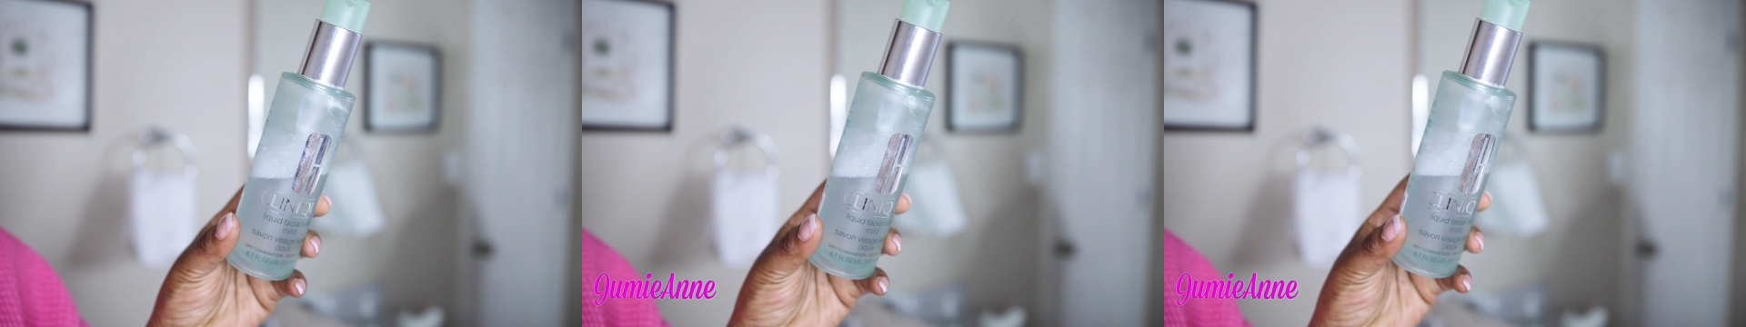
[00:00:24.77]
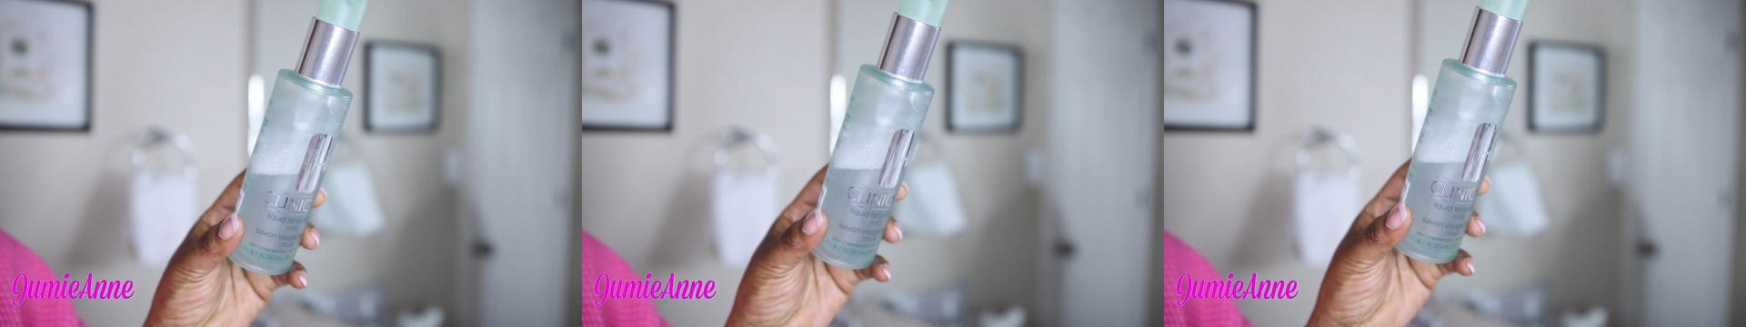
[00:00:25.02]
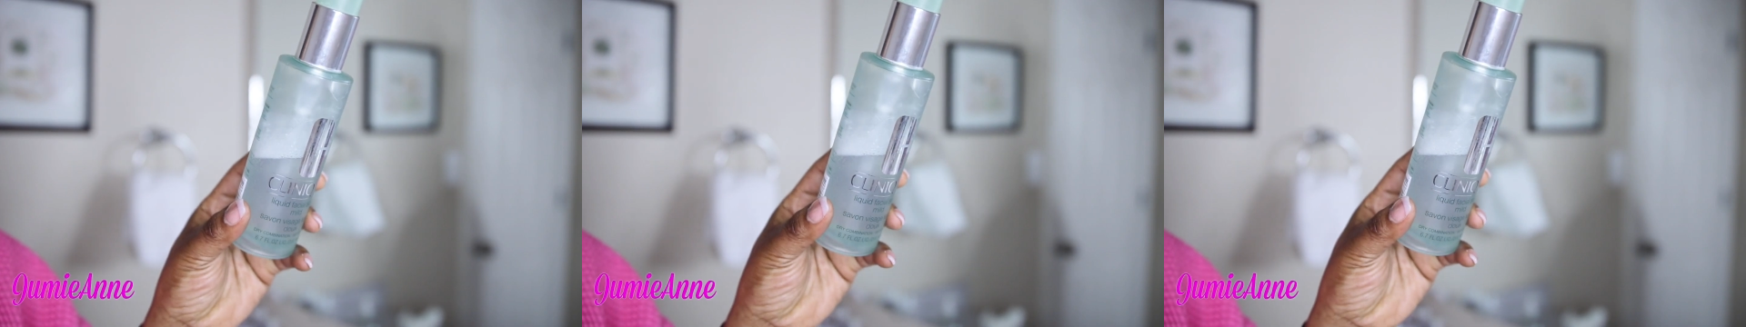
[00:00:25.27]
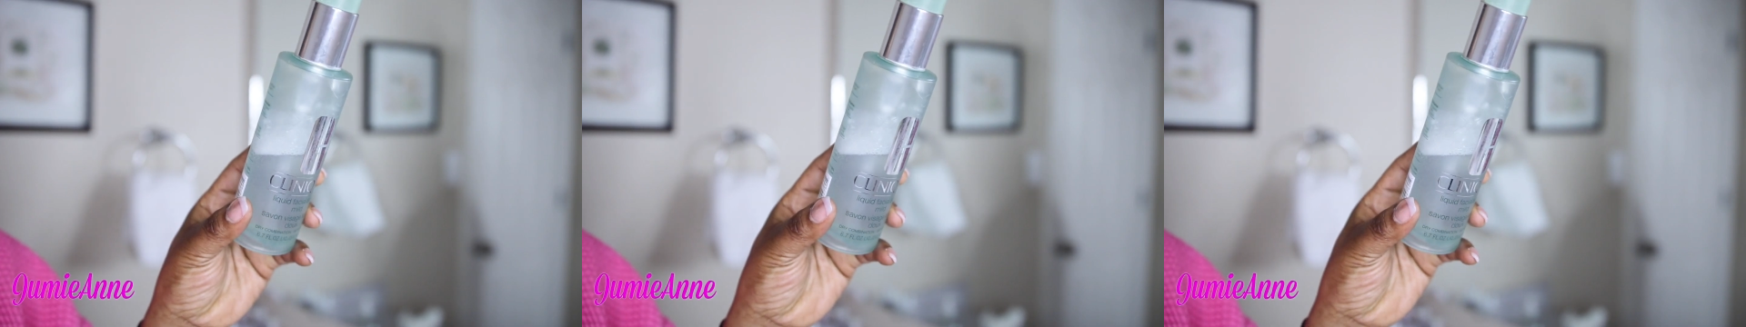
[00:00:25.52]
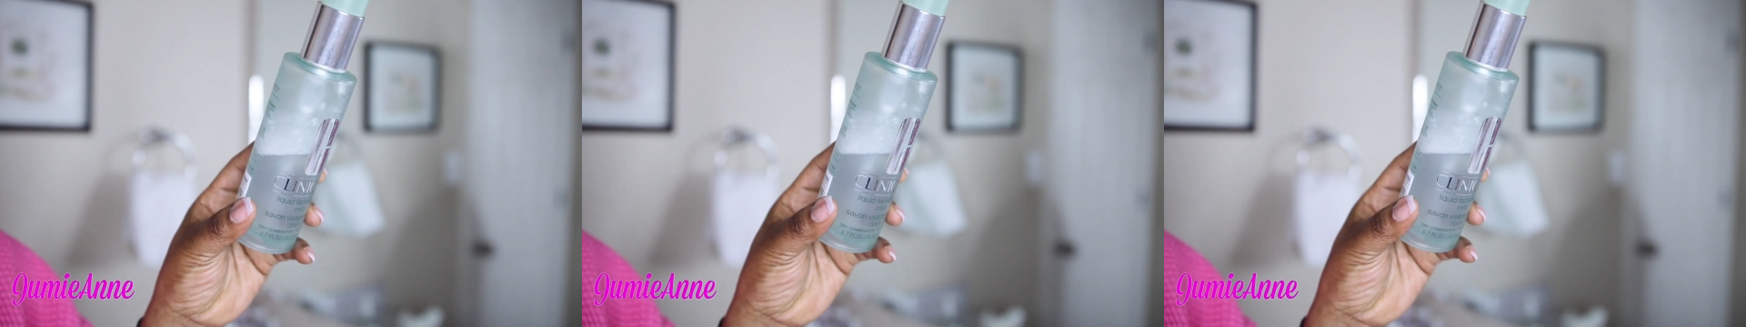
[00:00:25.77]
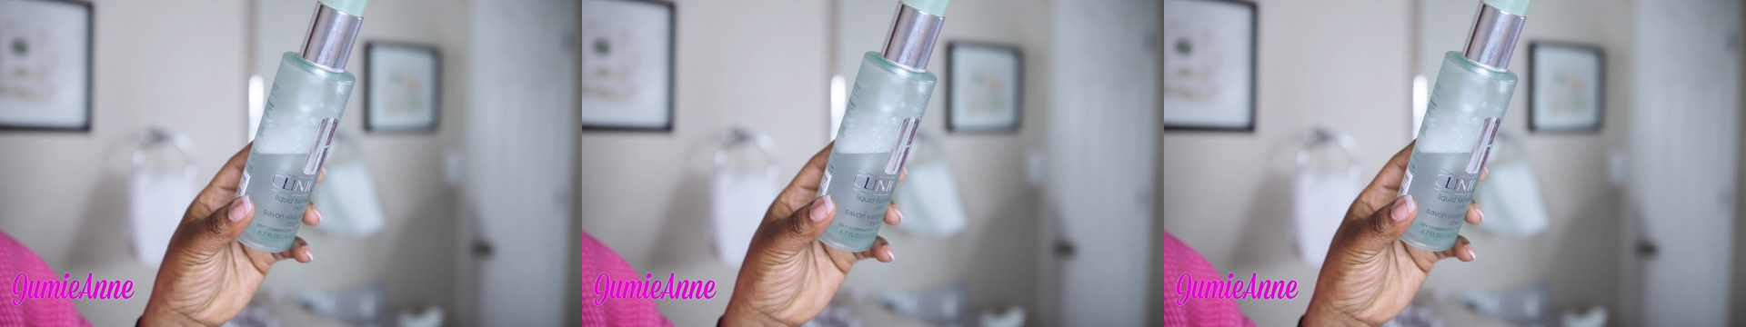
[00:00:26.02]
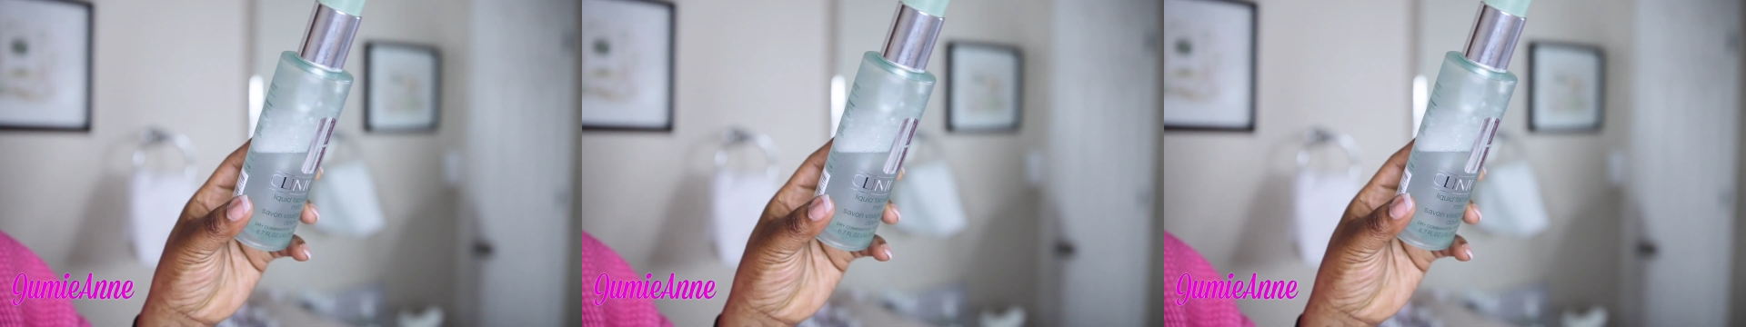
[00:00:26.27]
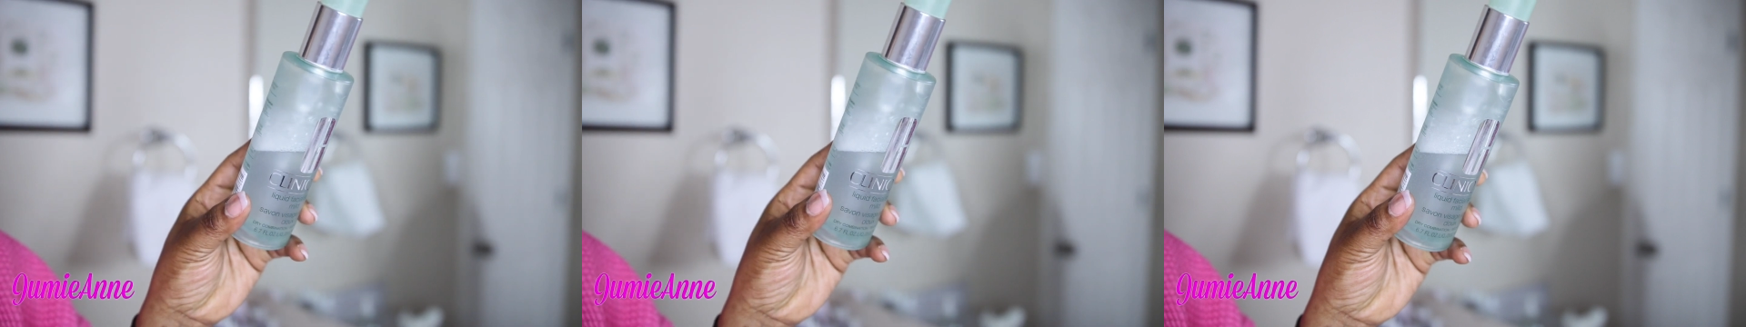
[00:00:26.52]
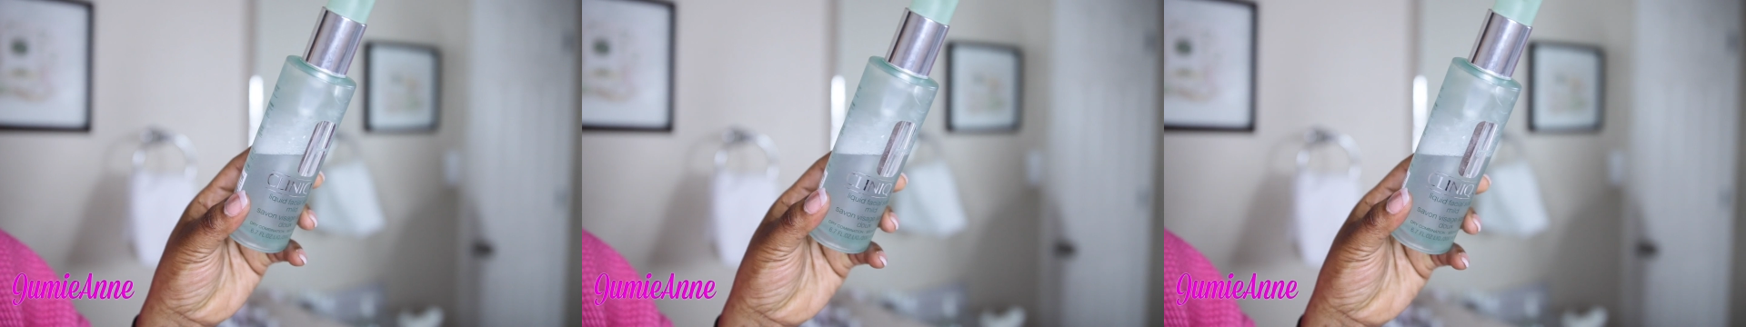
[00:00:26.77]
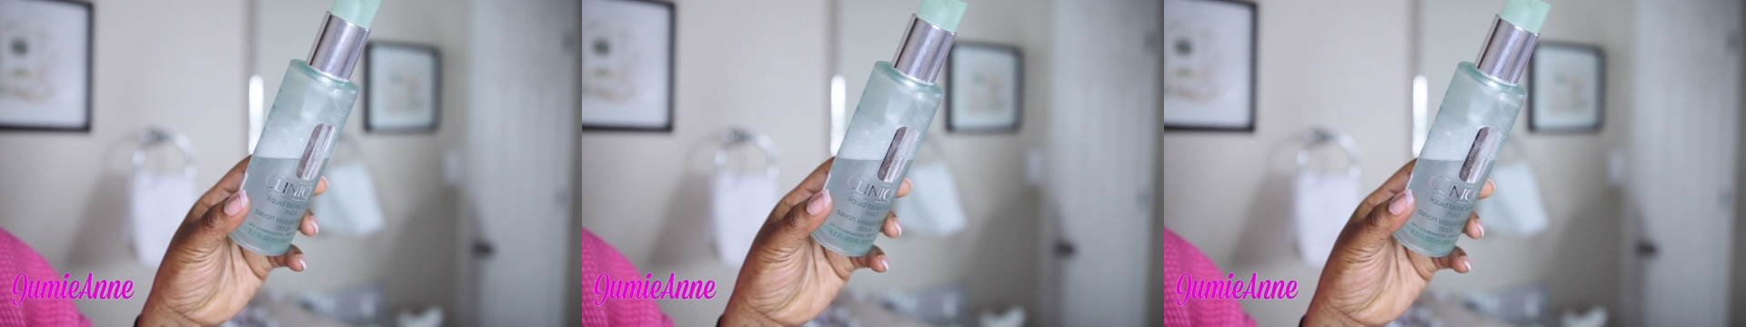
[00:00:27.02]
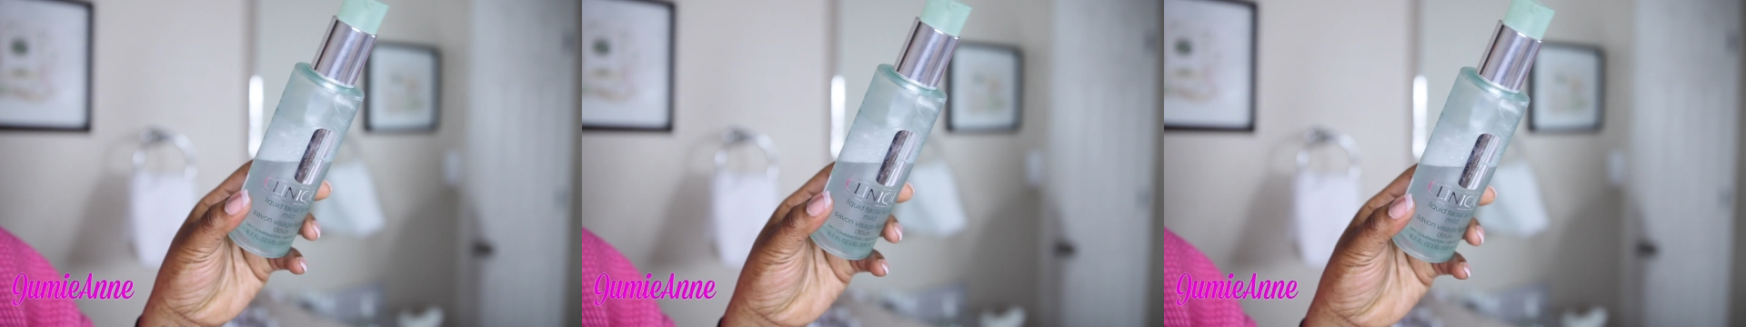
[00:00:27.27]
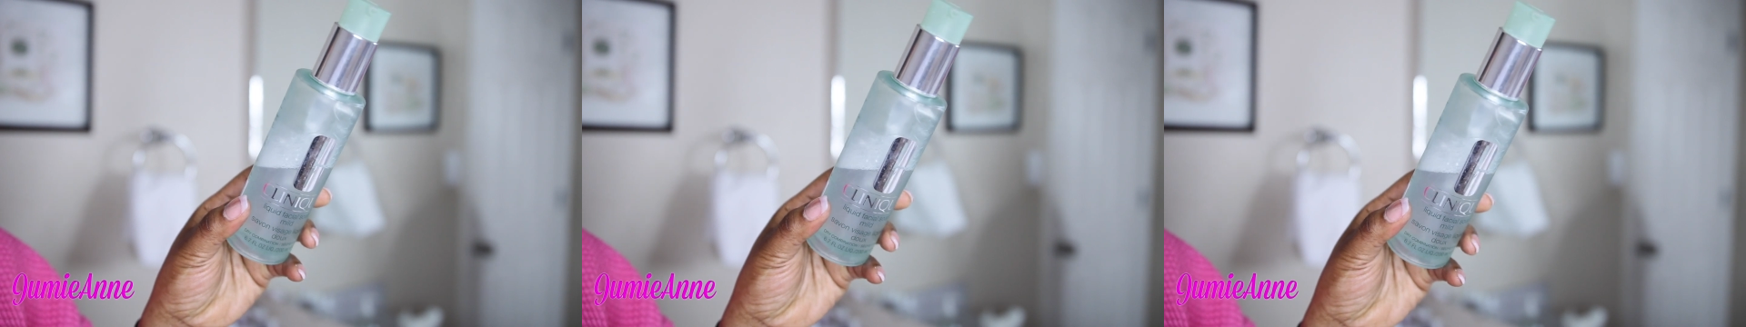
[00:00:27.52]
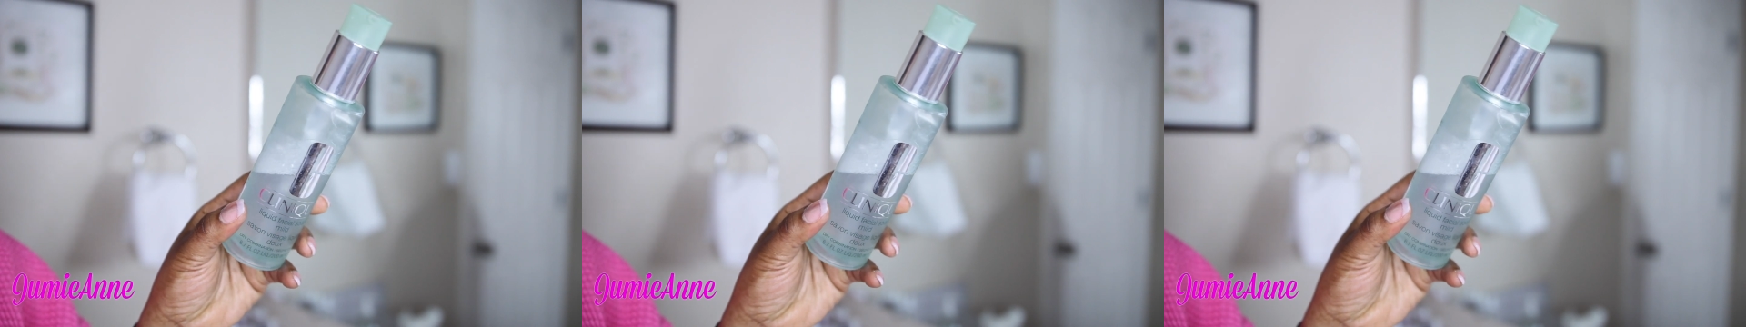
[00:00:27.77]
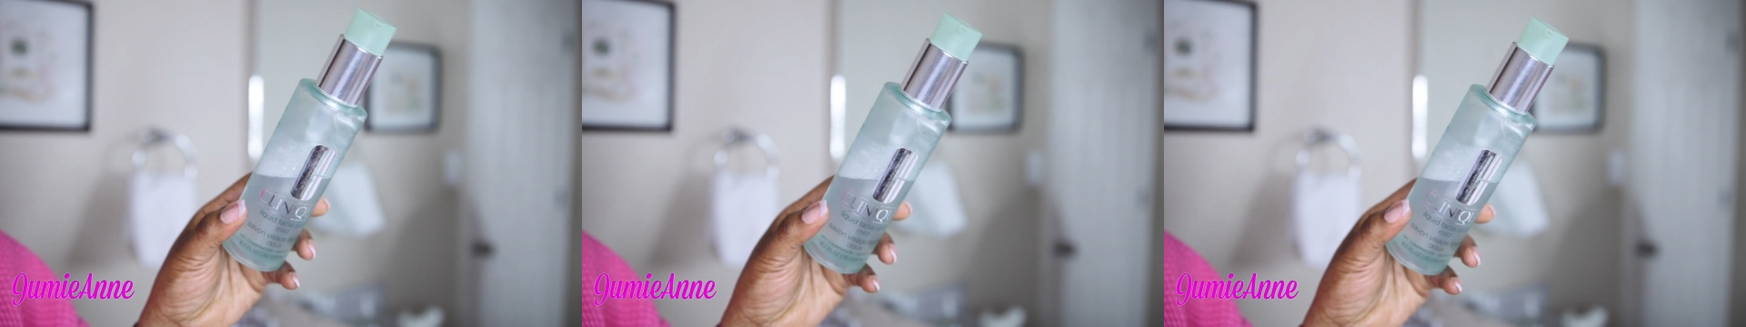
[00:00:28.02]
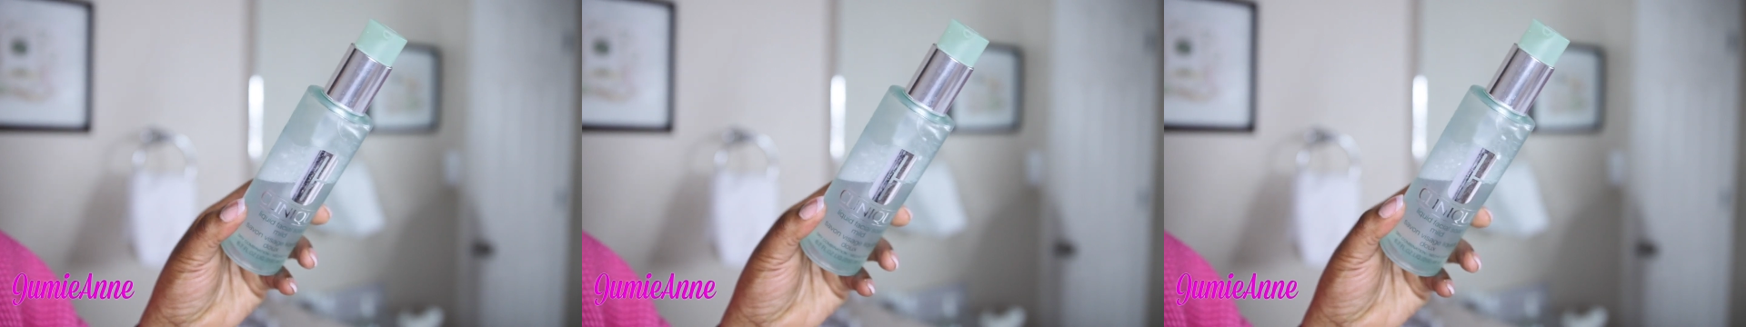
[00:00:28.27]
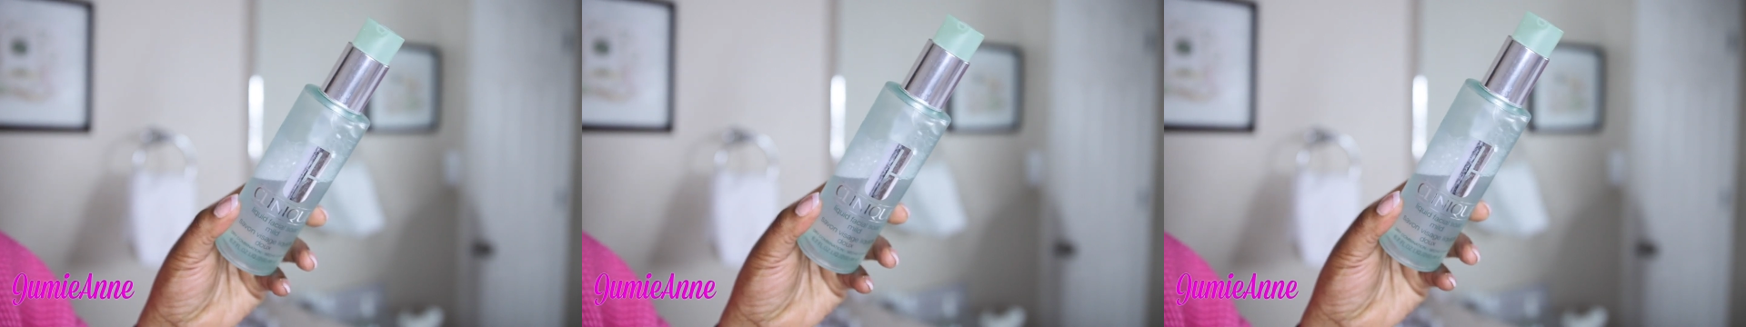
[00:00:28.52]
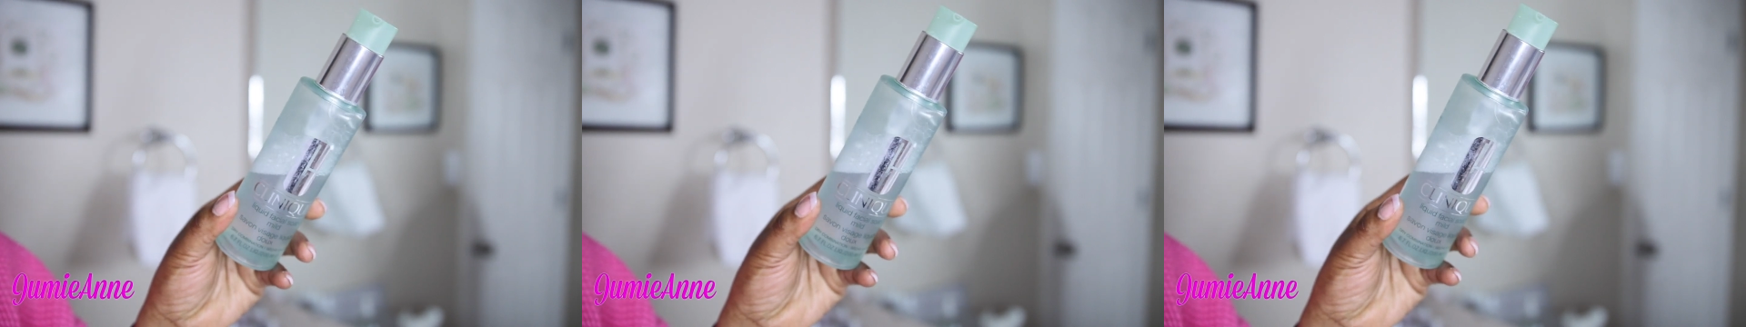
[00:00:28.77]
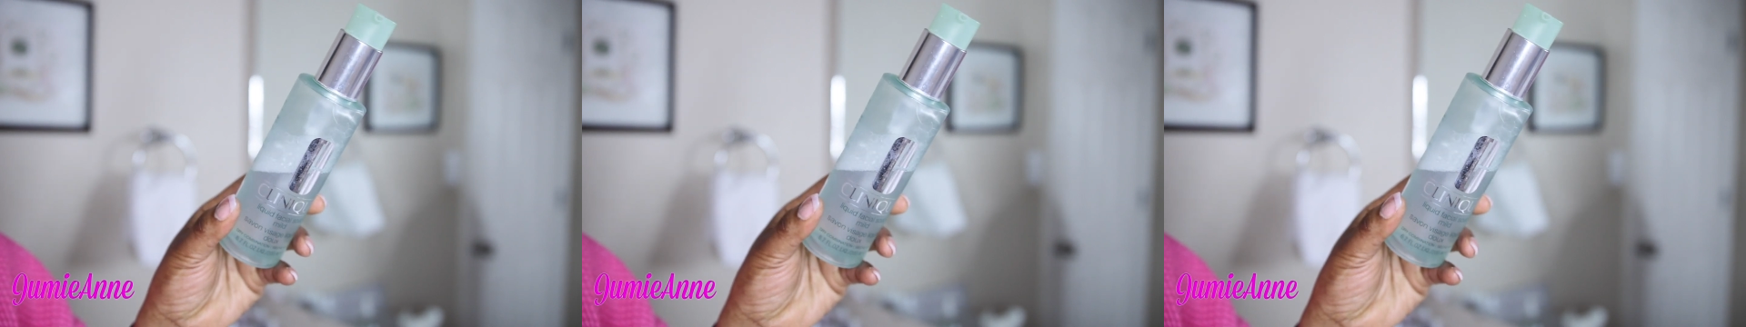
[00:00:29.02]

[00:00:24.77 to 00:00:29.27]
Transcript: Nobody's mouth can be seen.